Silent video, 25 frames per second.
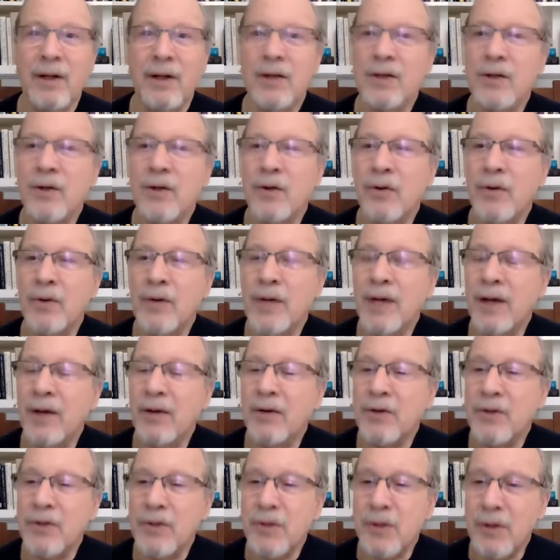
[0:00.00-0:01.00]
So
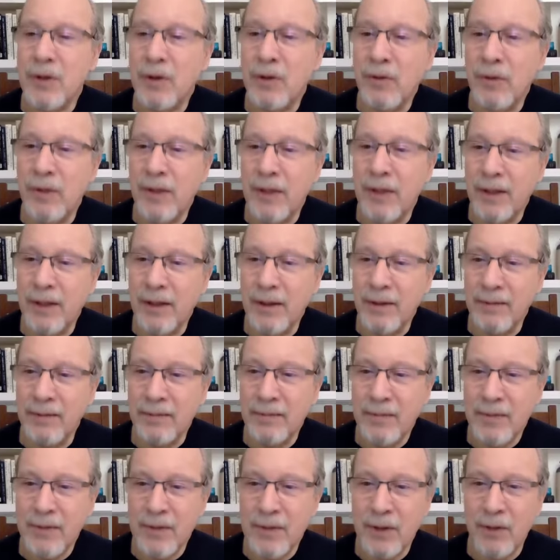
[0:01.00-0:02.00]
now slowly,
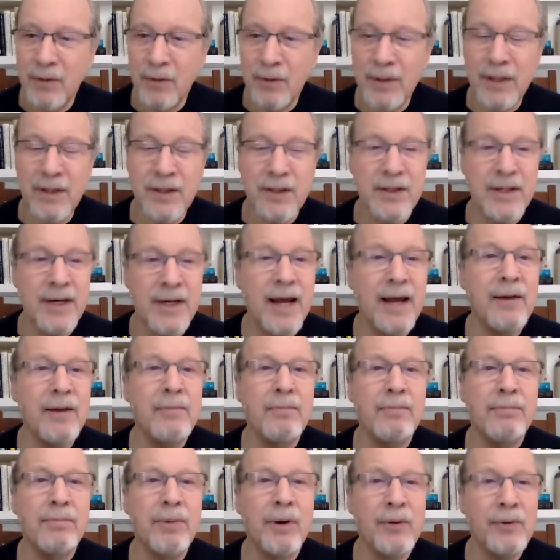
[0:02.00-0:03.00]

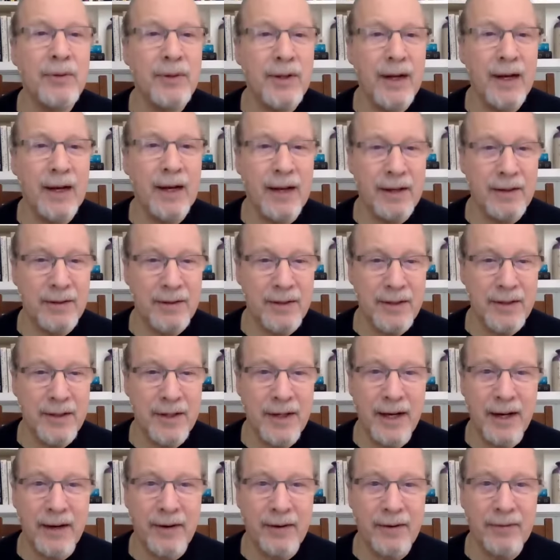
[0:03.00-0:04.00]
stand both hands
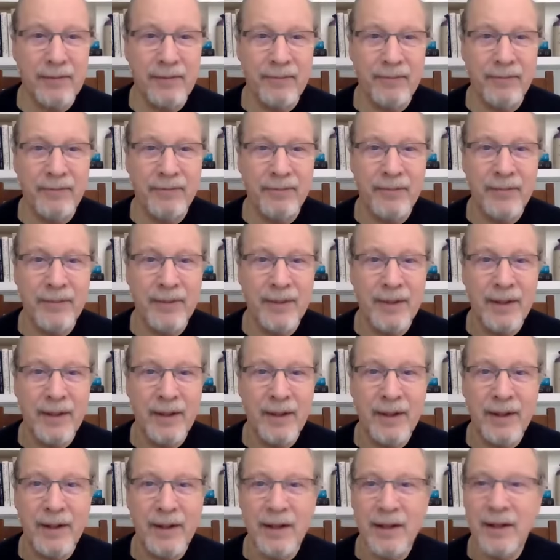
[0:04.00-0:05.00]
now.
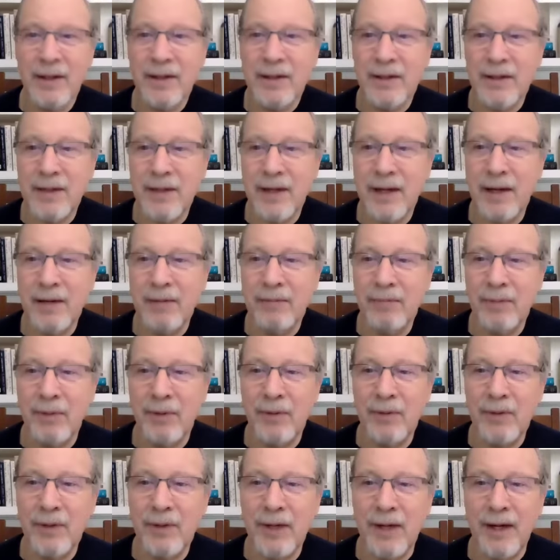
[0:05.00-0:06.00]
Stand
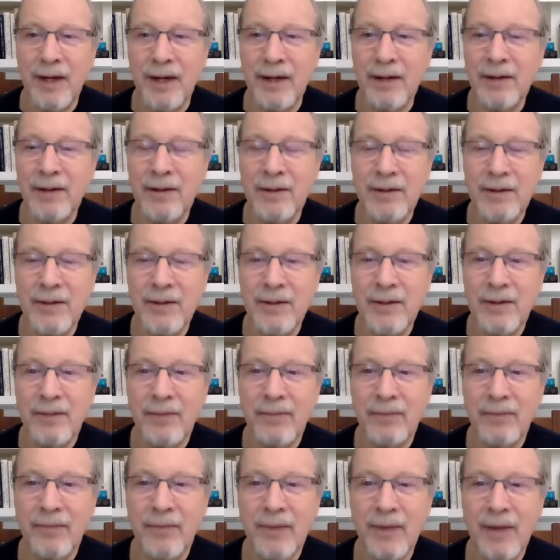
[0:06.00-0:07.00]
both hands.
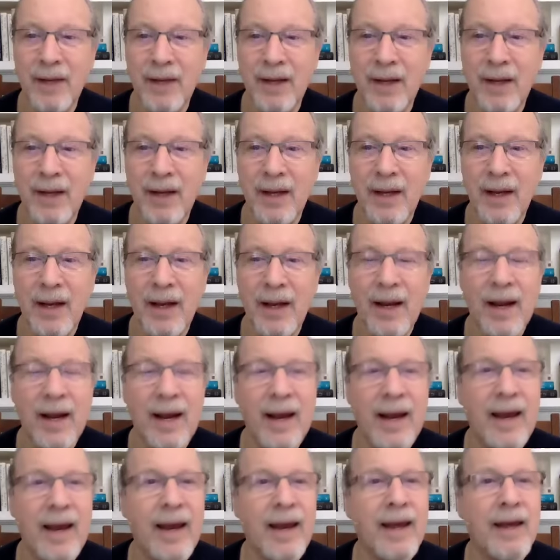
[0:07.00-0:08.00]

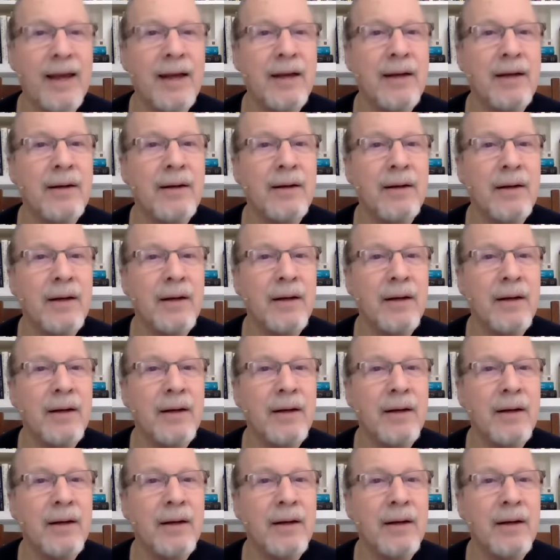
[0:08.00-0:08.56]
And